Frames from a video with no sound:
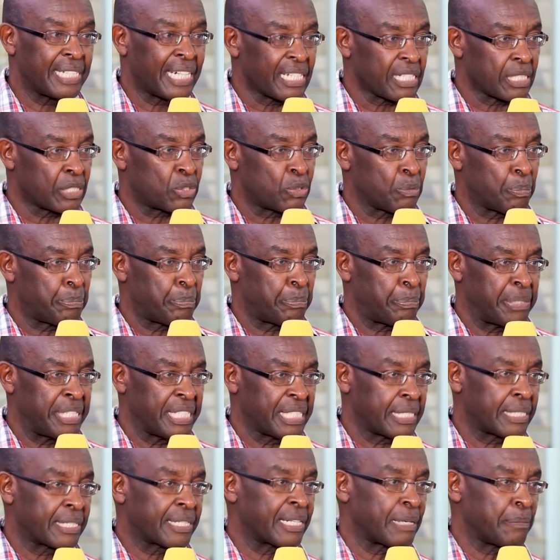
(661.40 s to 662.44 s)
just to
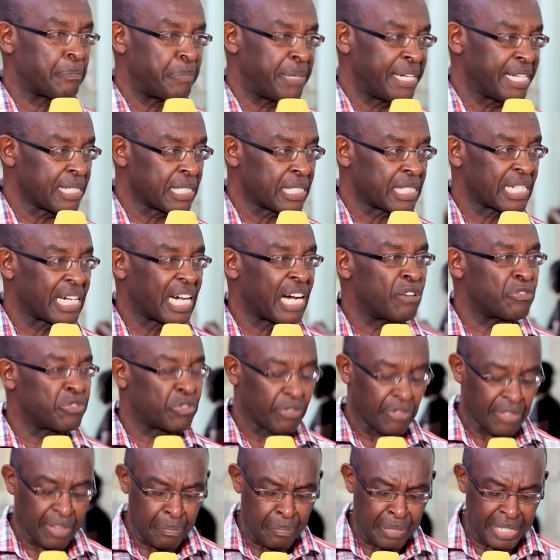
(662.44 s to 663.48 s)
pick the best out
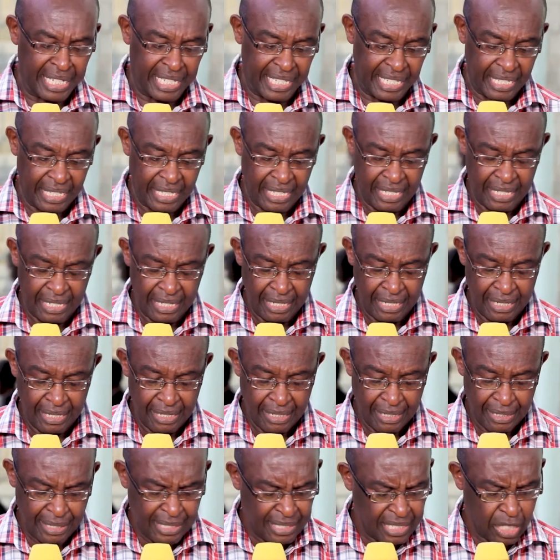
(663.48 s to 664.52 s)
of the
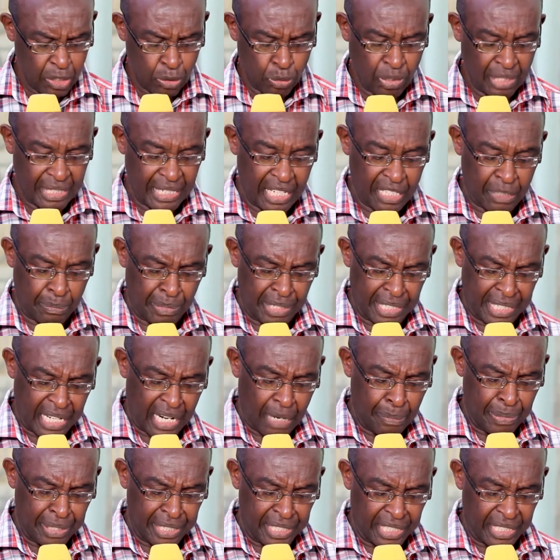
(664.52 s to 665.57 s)
many. This is what has been
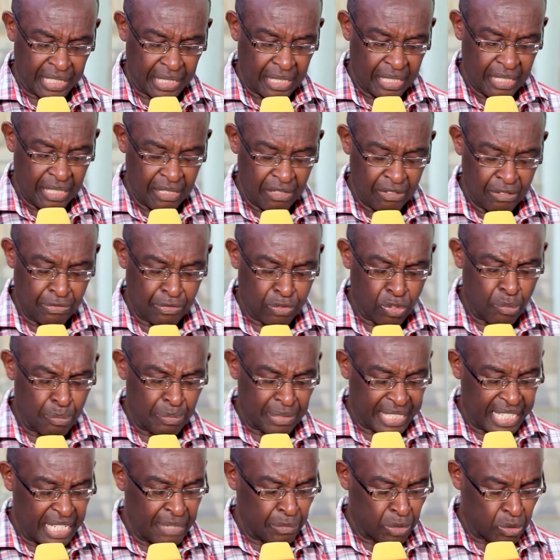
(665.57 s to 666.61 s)
happening
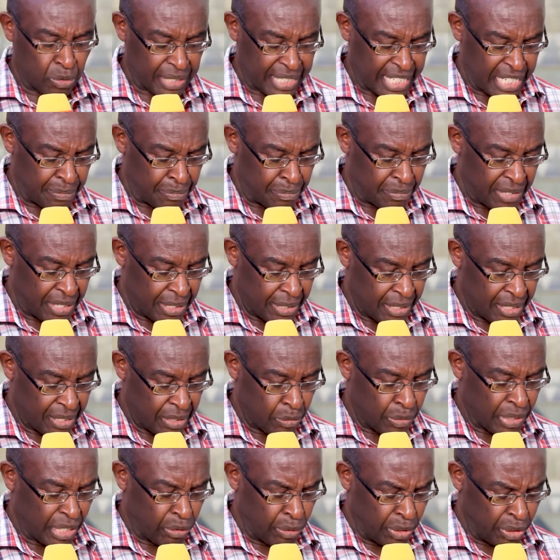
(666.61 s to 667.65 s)
from time to time.
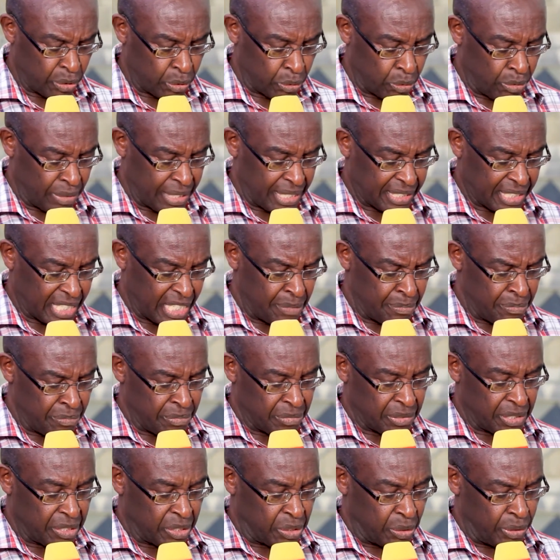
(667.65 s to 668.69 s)
We are going to do the
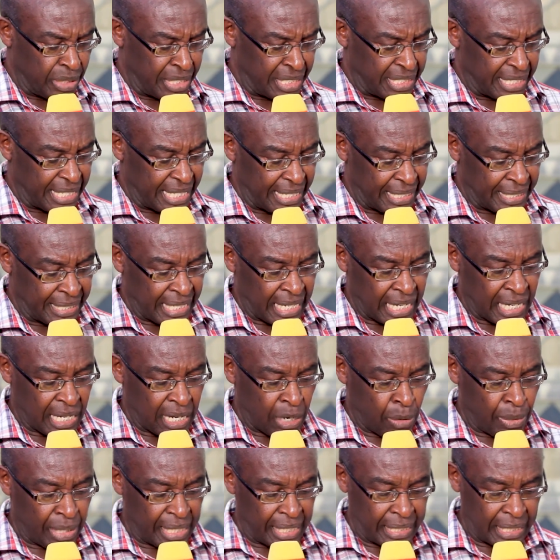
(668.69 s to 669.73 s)
same during
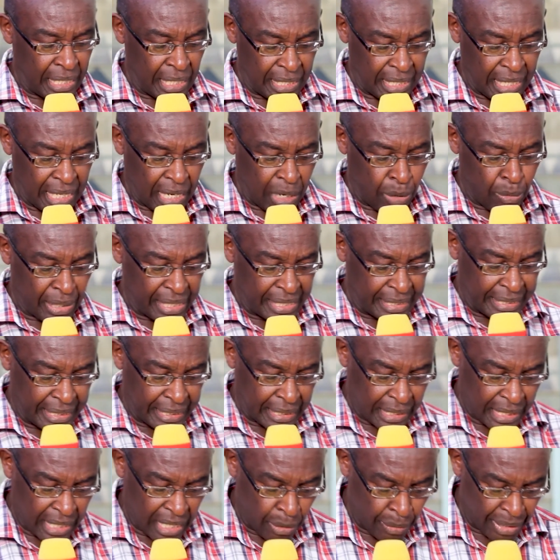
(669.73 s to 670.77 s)

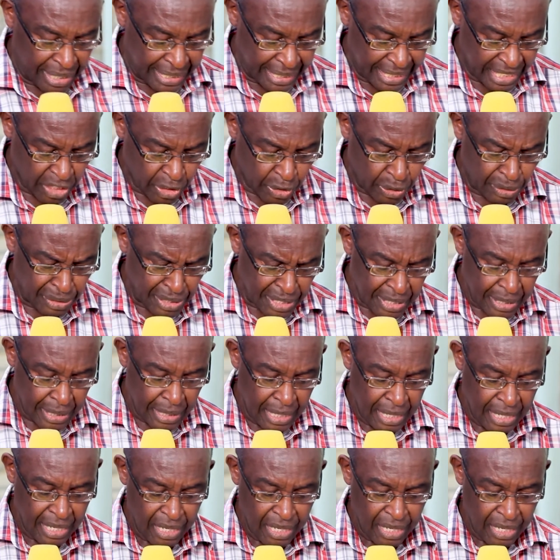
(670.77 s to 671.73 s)
our elections.